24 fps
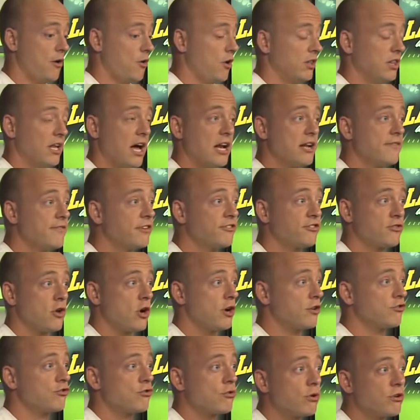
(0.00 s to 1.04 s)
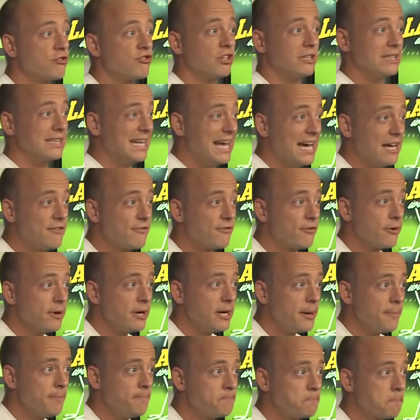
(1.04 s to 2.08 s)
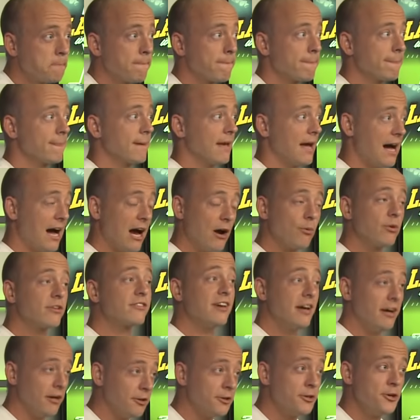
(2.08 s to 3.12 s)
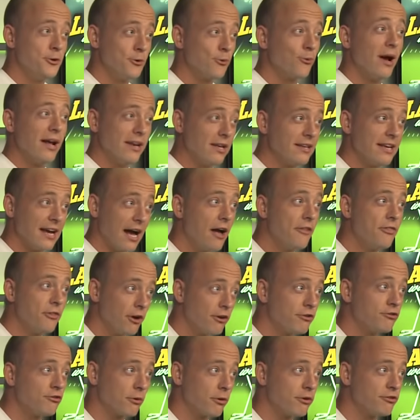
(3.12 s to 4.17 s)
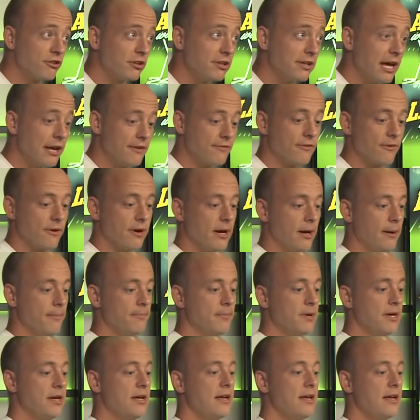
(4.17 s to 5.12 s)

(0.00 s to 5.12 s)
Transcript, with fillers: A lot of us thought Georgia led for him. I will tell you readily, I thought Georgia led for him.